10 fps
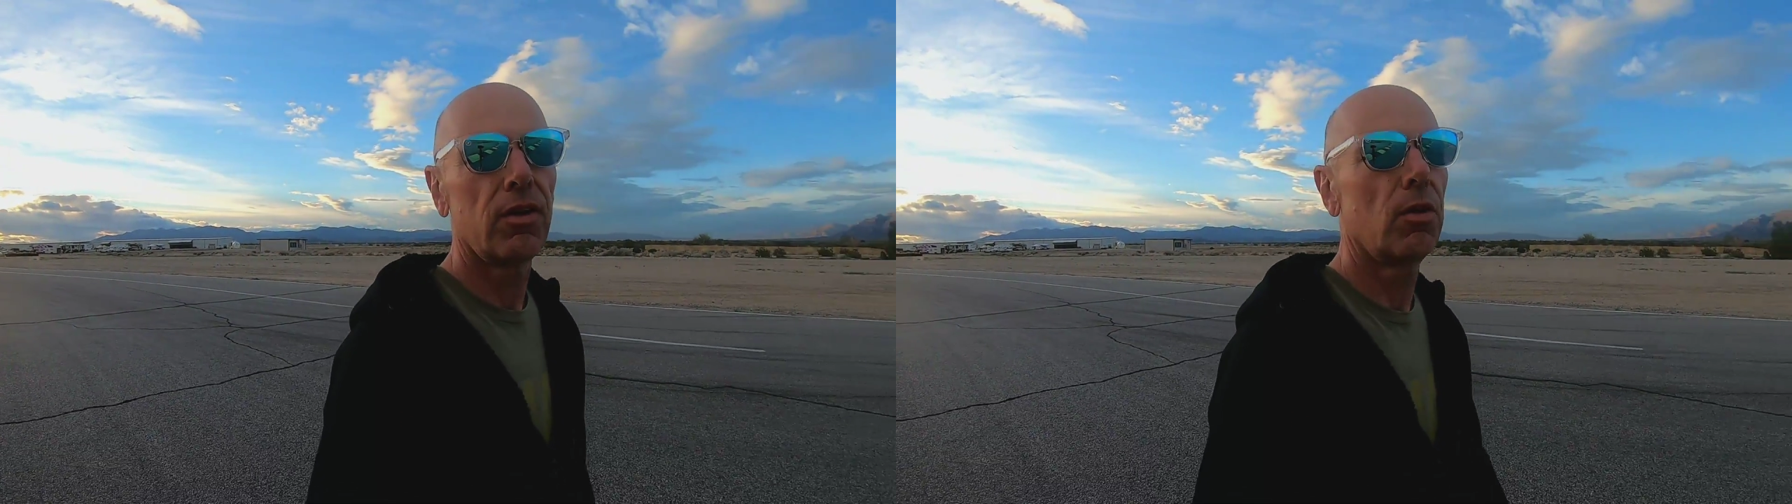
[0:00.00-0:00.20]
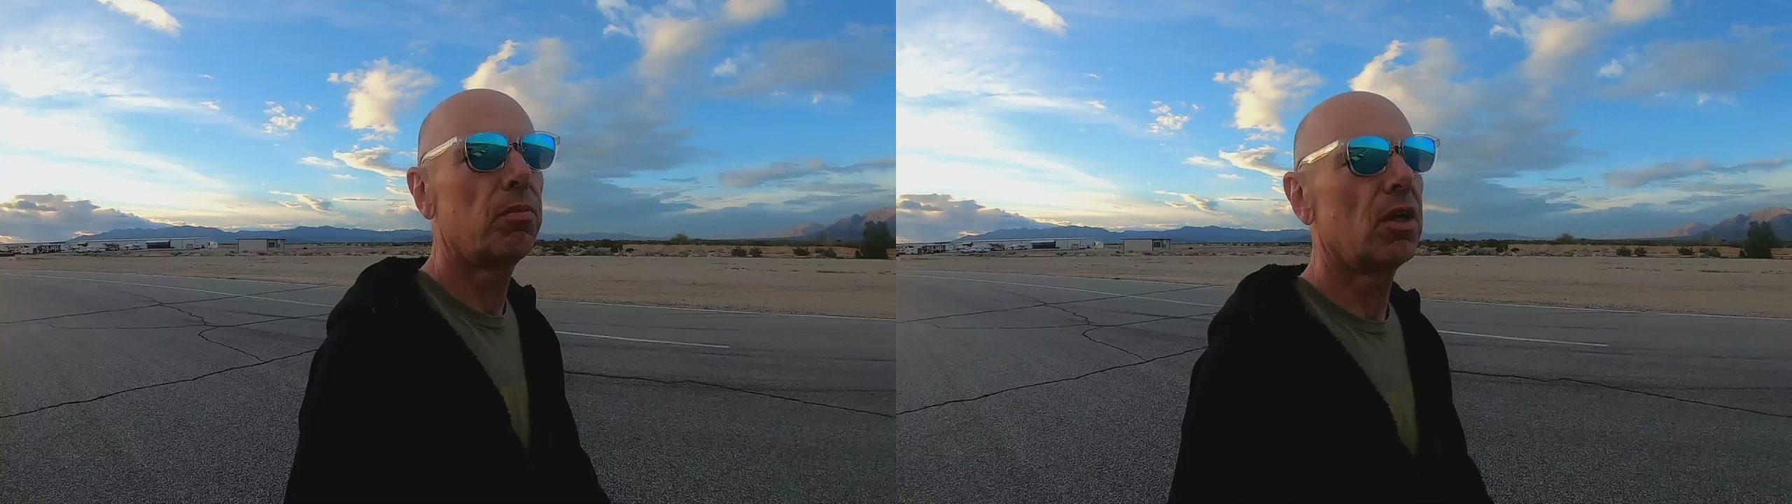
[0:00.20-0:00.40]

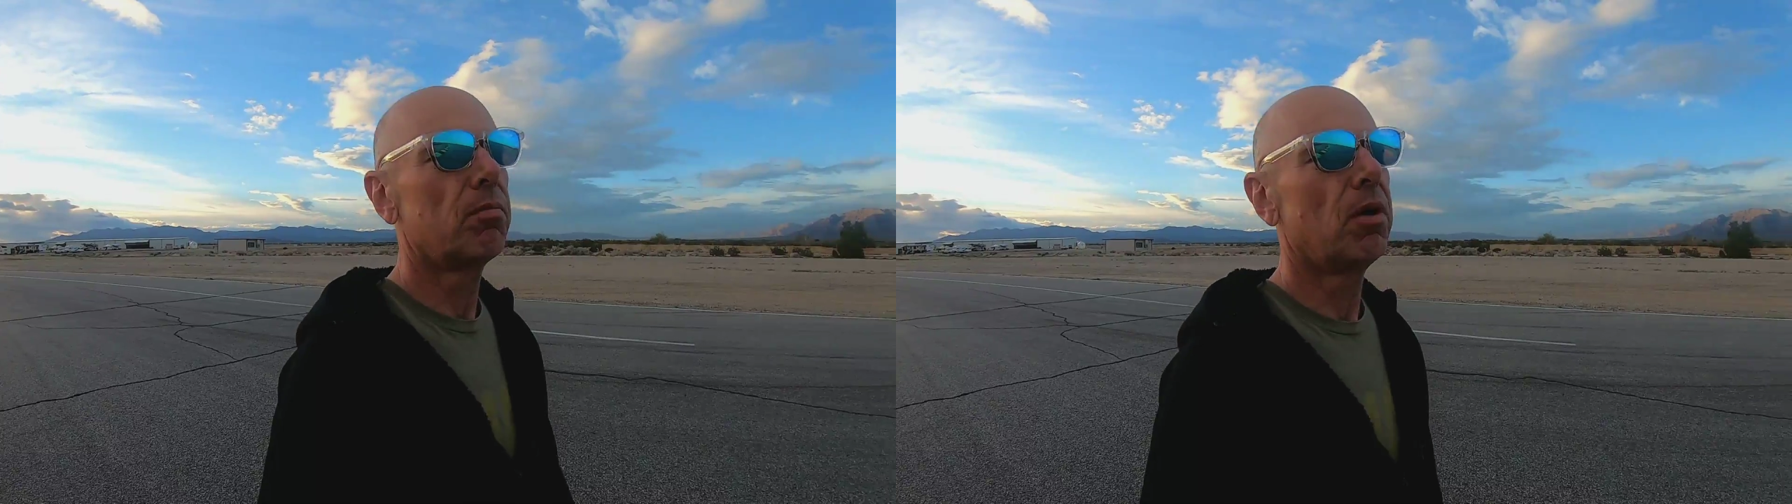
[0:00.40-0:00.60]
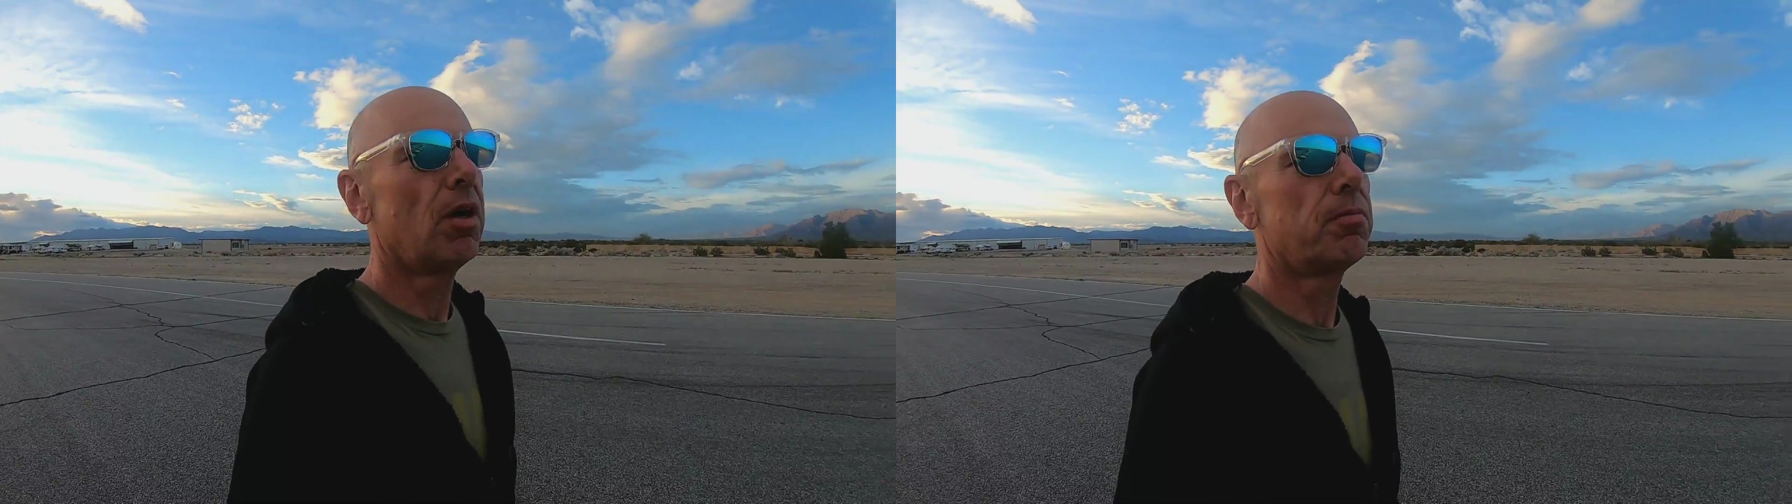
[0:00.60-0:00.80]
No
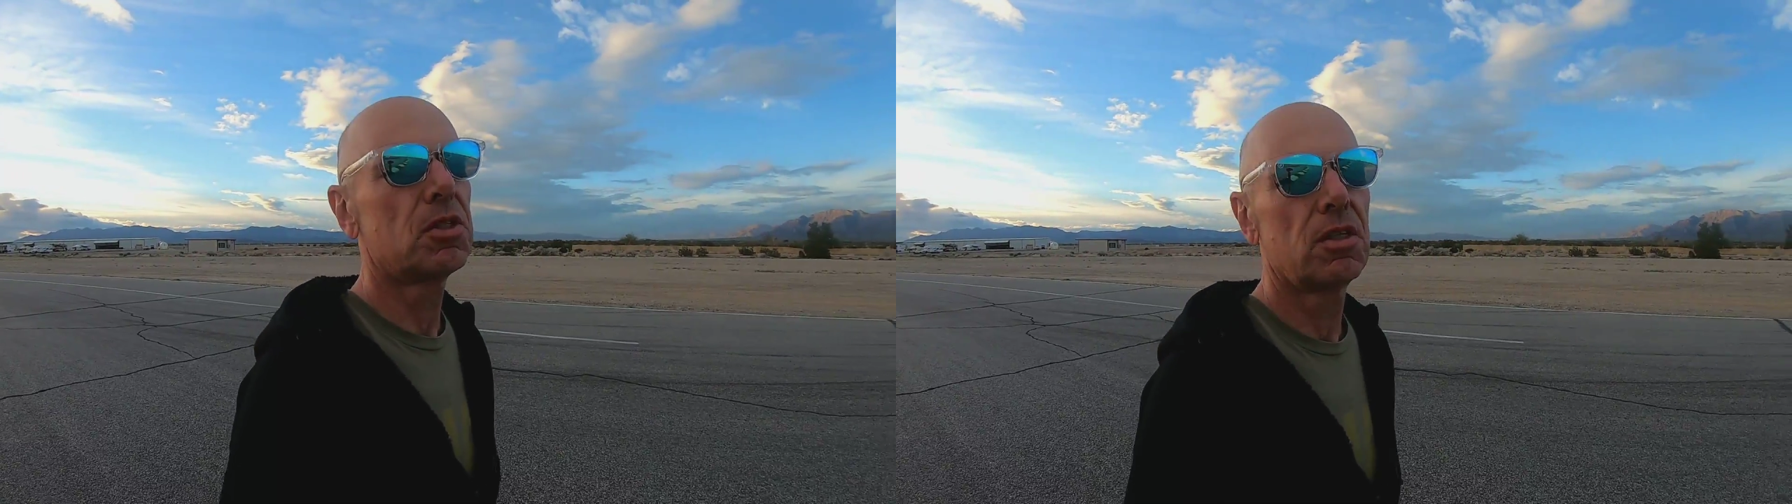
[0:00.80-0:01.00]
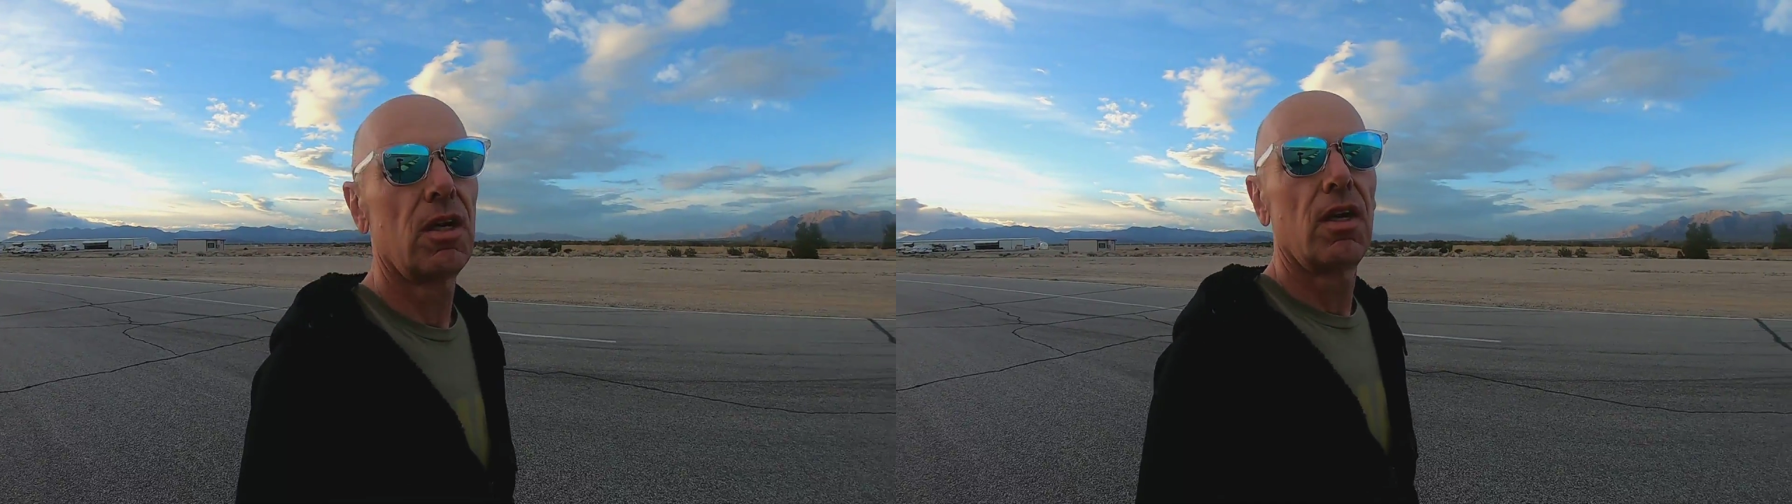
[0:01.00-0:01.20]
big
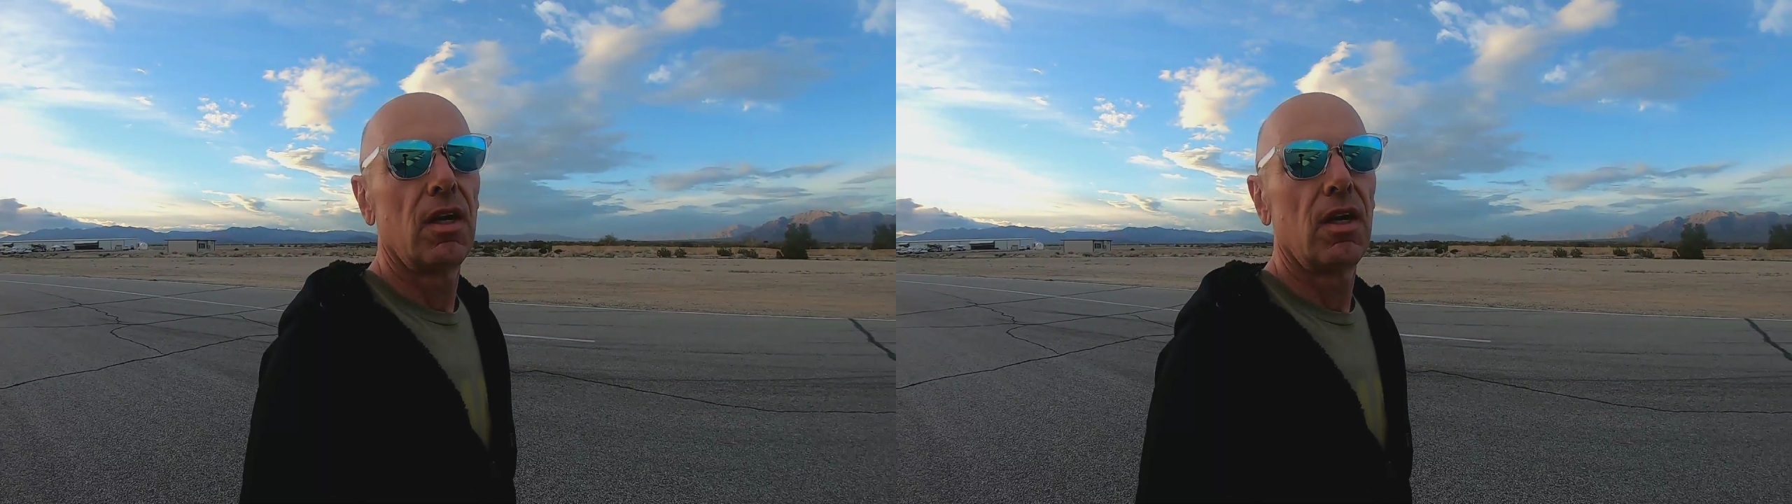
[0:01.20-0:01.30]
bumps.